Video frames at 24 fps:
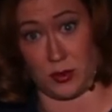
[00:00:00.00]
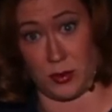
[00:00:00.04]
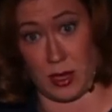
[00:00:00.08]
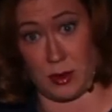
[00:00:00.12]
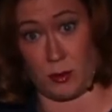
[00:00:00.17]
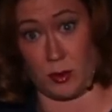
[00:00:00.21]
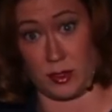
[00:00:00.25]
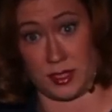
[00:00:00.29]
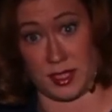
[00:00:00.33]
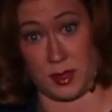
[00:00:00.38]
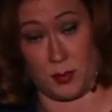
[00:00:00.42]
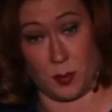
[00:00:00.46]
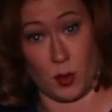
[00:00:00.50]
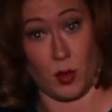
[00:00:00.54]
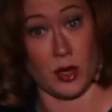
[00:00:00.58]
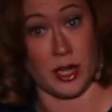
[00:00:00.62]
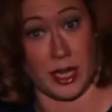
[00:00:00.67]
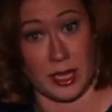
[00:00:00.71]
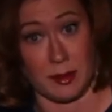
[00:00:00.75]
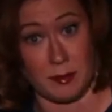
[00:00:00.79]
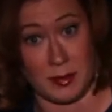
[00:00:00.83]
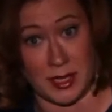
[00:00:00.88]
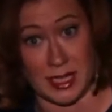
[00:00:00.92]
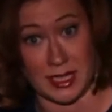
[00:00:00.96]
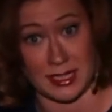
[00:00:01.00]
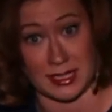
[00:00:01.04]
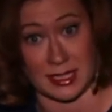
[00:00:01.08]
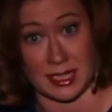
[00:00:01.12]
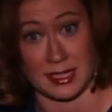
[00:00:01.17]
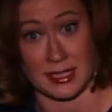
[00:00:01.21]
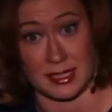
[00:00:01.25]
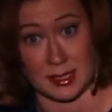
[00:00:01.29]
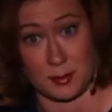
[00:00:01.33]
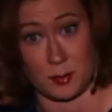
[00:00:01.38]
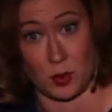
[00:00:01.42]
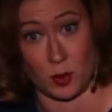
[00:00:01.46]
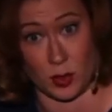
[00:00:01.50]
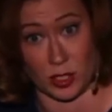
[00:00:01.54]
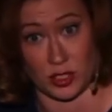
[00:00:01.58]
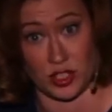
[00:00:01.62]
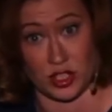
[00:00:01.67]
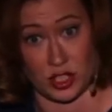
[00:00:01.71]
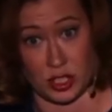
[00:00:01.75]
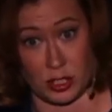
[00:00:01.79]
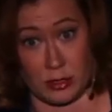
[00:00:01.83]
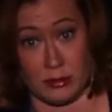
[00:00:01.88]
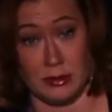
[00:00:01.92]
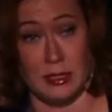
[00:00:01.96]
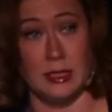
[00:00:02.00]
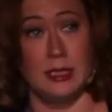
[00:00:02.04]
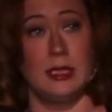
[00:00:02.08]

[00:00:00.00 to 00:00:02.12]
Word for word: I will support it because I support you.